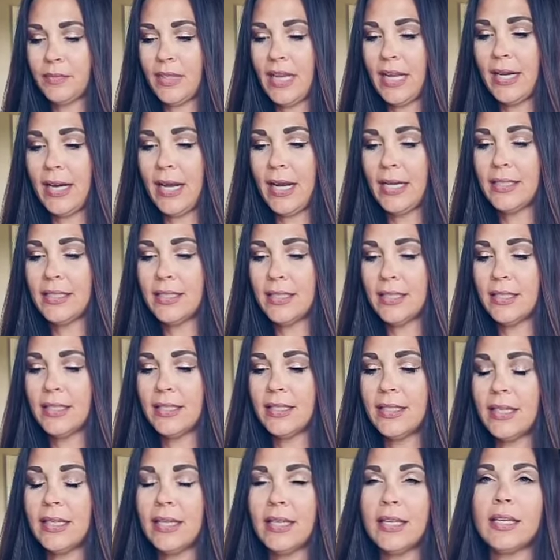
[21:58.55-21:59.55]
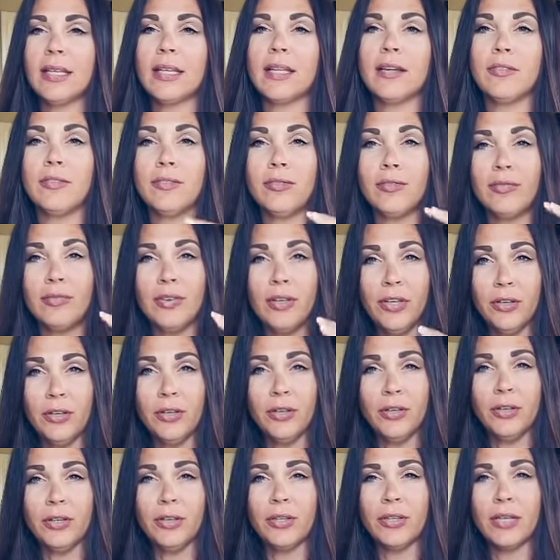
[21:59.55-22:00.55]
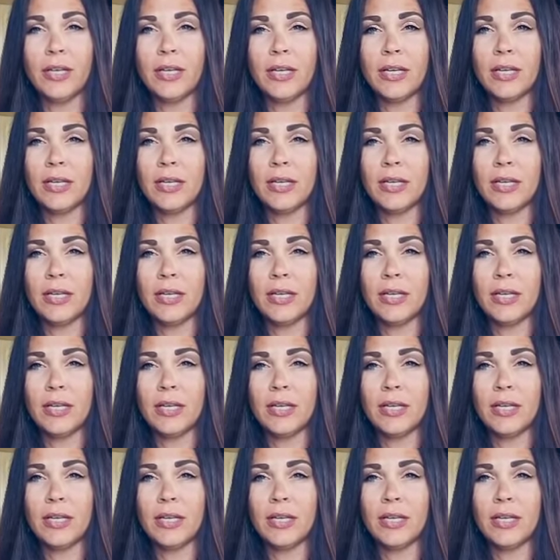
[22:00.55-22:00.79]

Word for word: and I did get fear